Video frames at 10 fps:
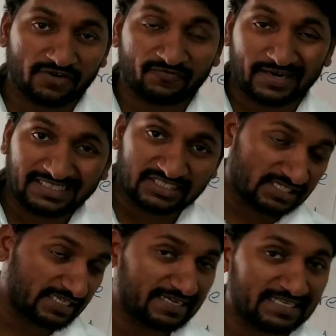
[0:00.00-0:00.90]
if conditional
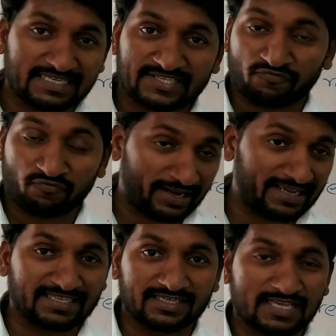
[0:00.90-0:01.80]
sentences,
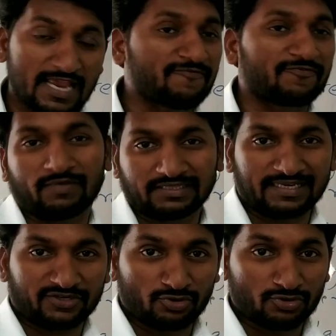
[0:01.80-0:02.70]
phrases, everywhere
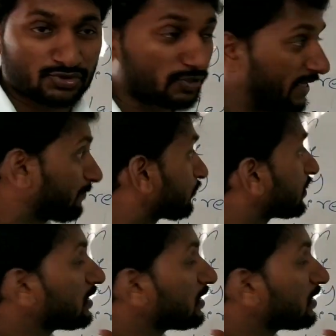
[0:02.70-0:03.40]
they are used, okay.